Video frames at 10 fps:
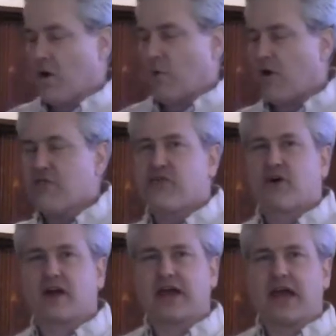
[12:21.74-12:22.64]
one
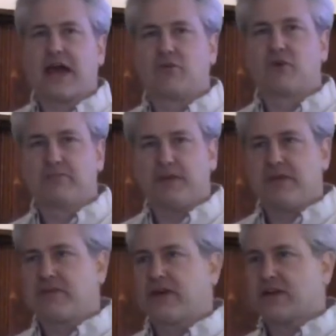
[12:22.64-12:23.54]
thought I had would
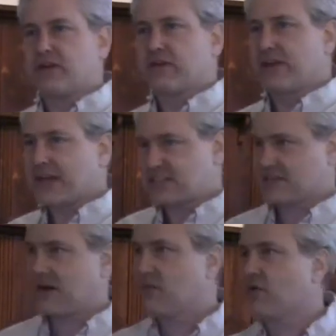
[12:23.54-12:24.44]
be that, you know, the next
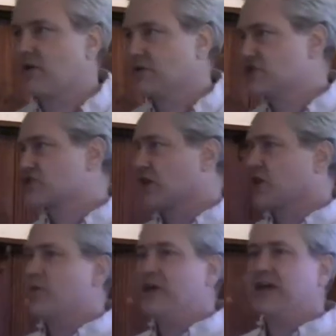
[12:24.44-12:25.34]
time we're on
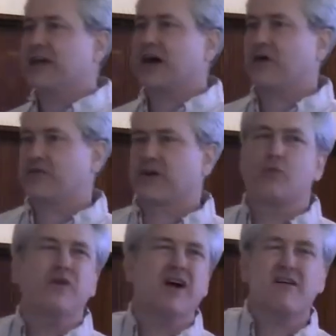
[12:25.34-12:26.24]
strike, we get out there
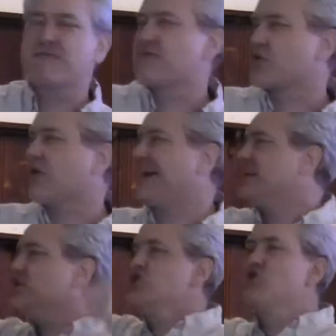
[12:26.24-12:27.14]
and we unfurl an
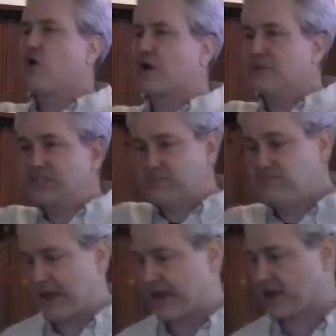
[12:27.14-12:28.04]
enormous
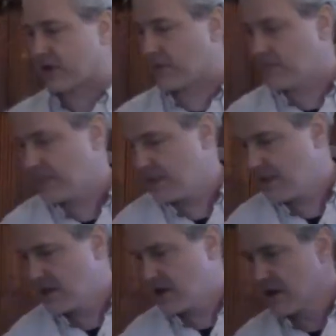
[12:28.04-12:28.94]
banner
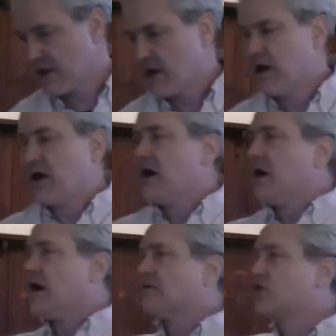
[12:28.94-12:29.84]

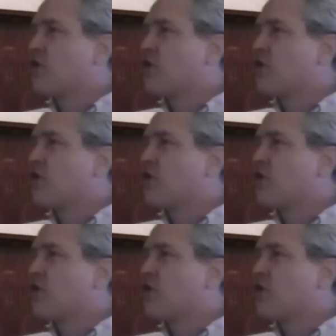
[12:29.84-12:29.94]
of